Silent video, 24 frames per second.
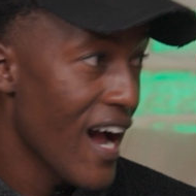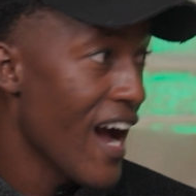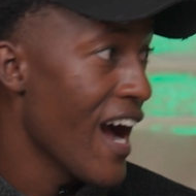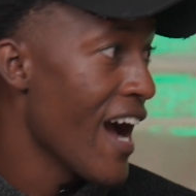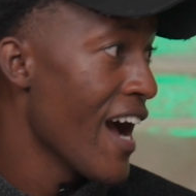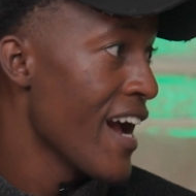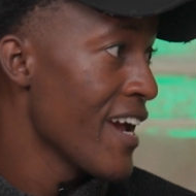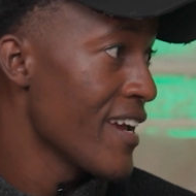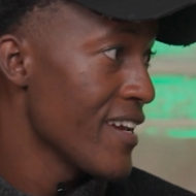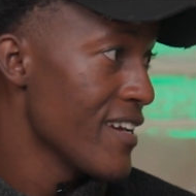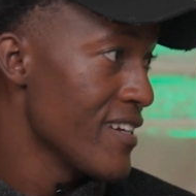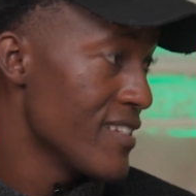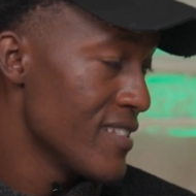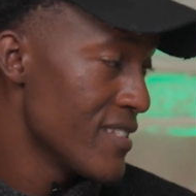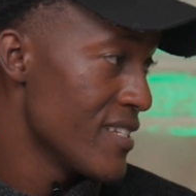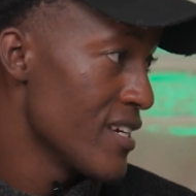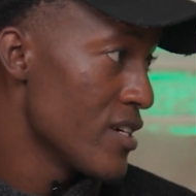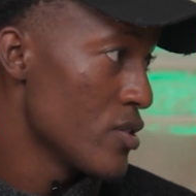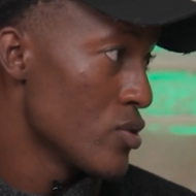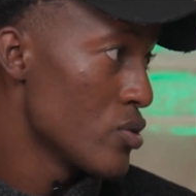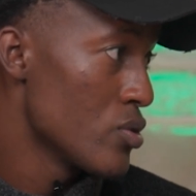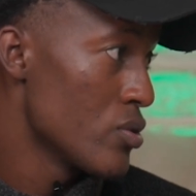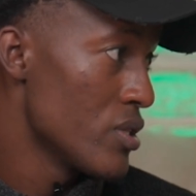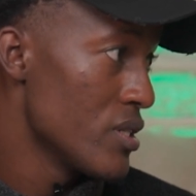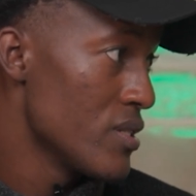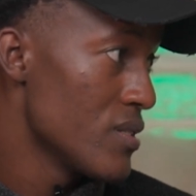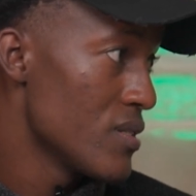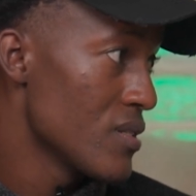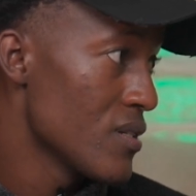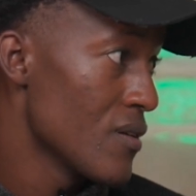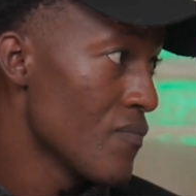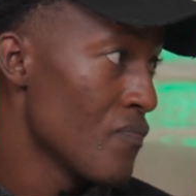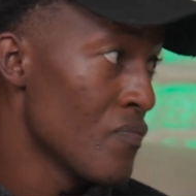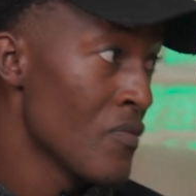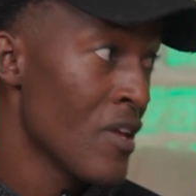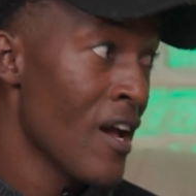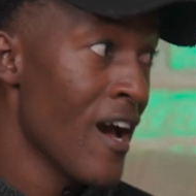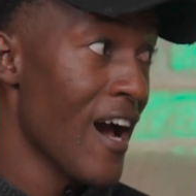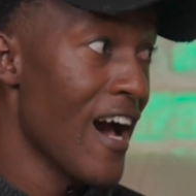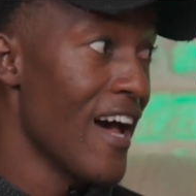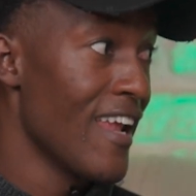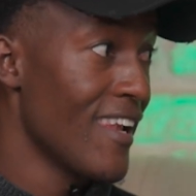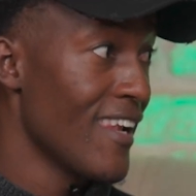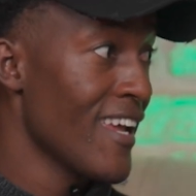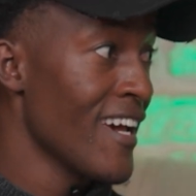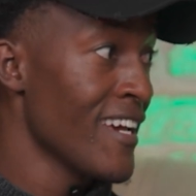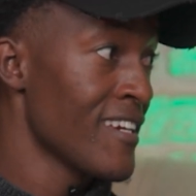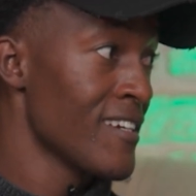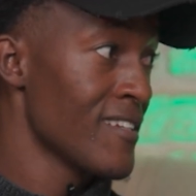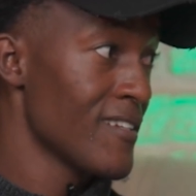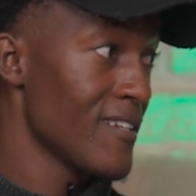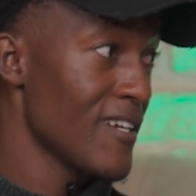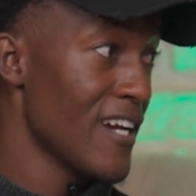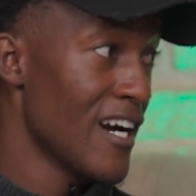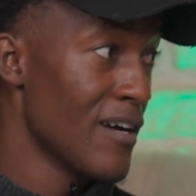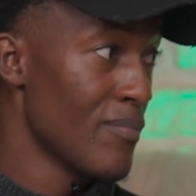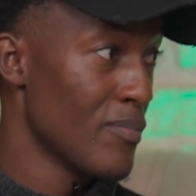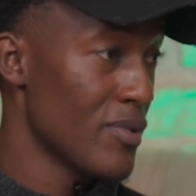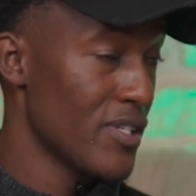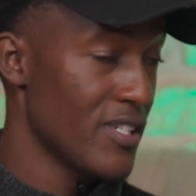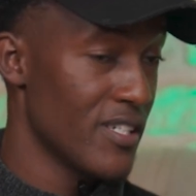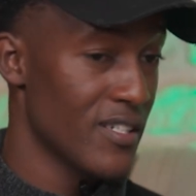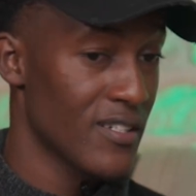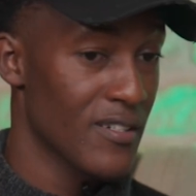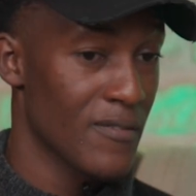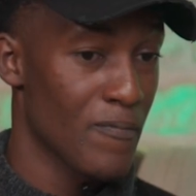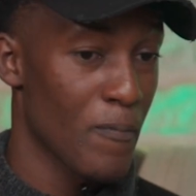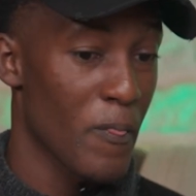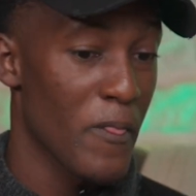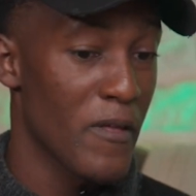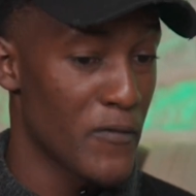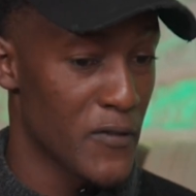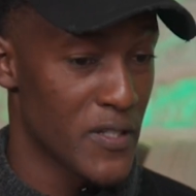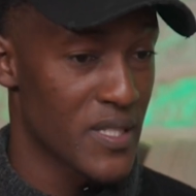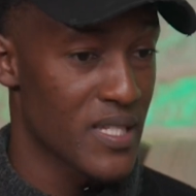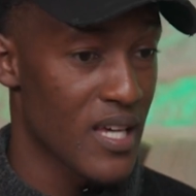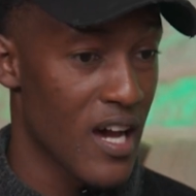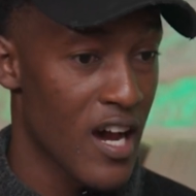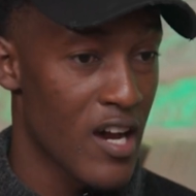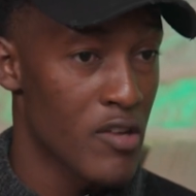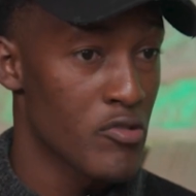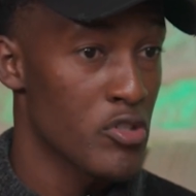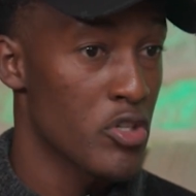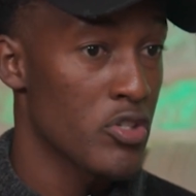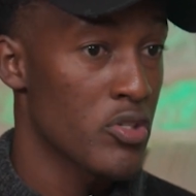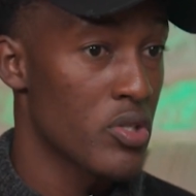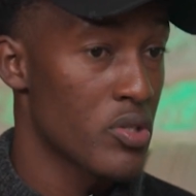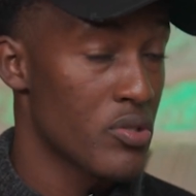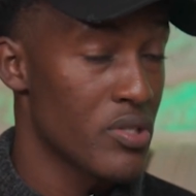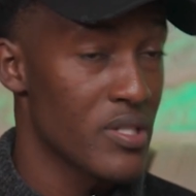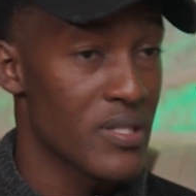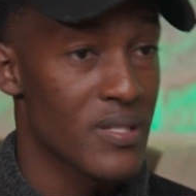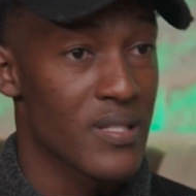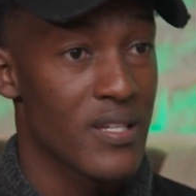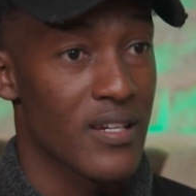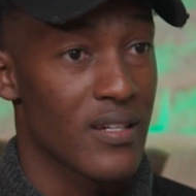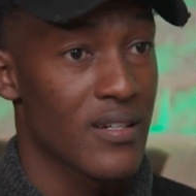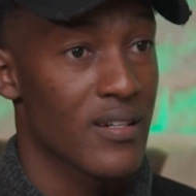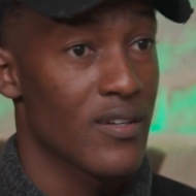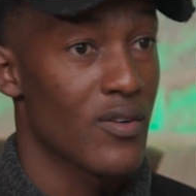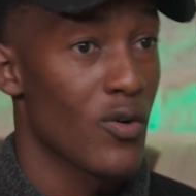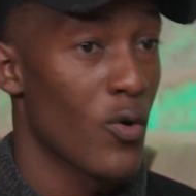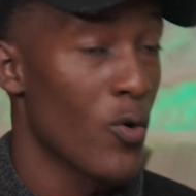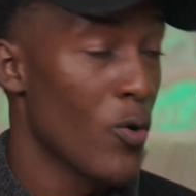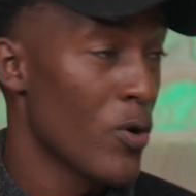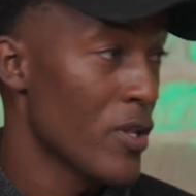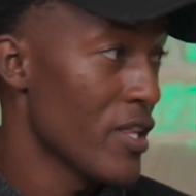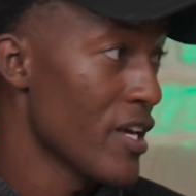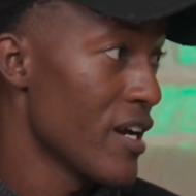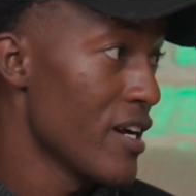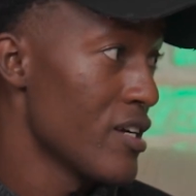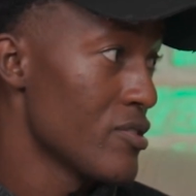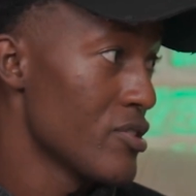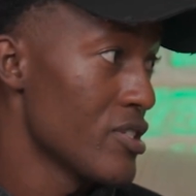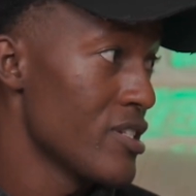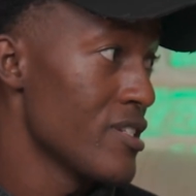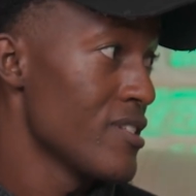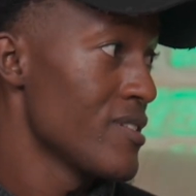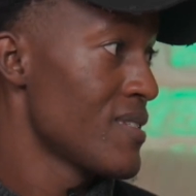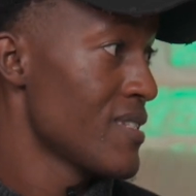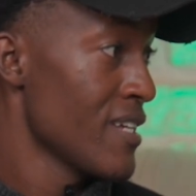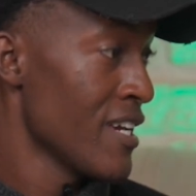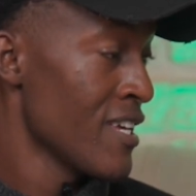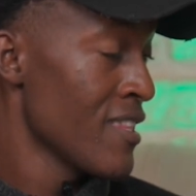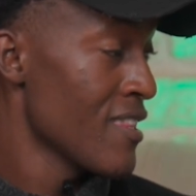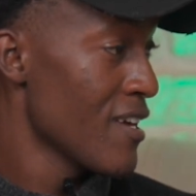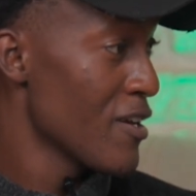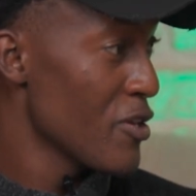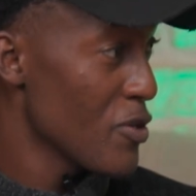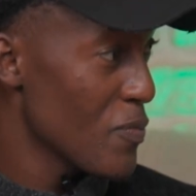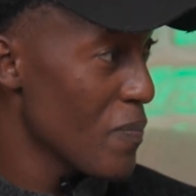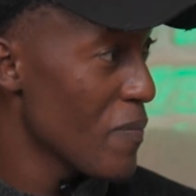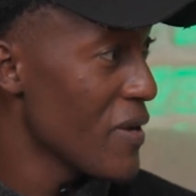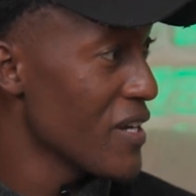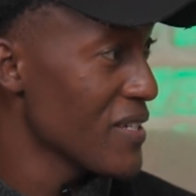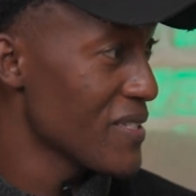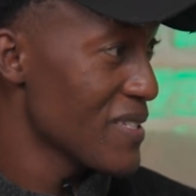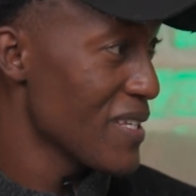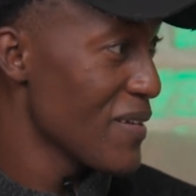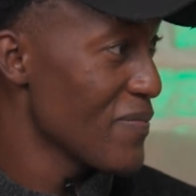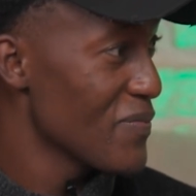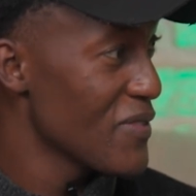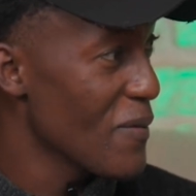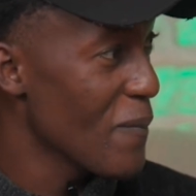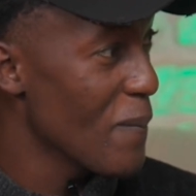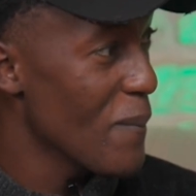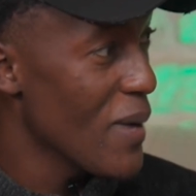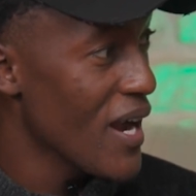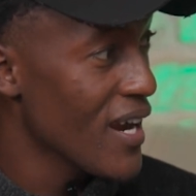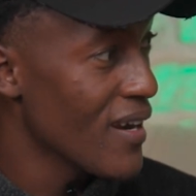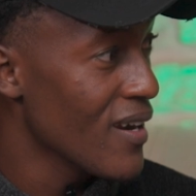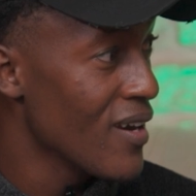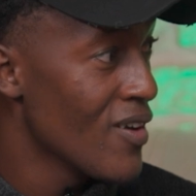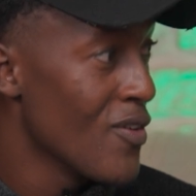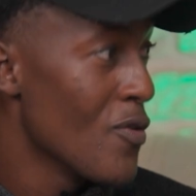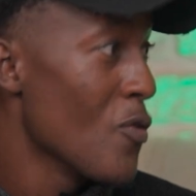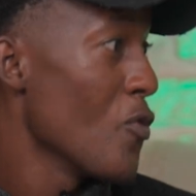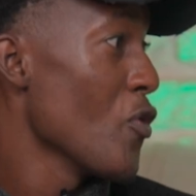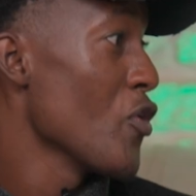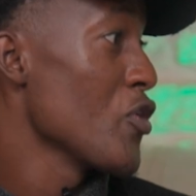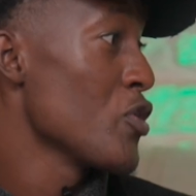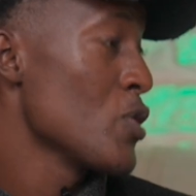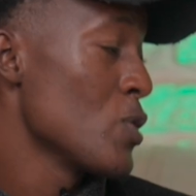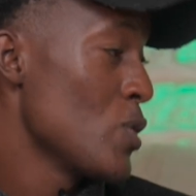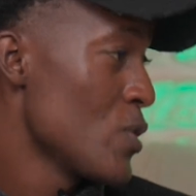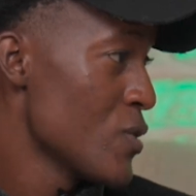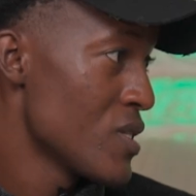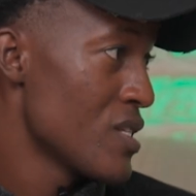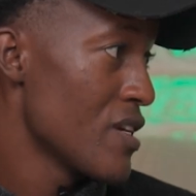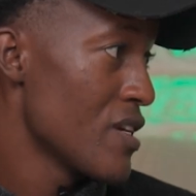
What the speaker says: I intend to risk. Unlike in gambling, if it's 100, you're risking all the 100. Is say that you make something back or you lose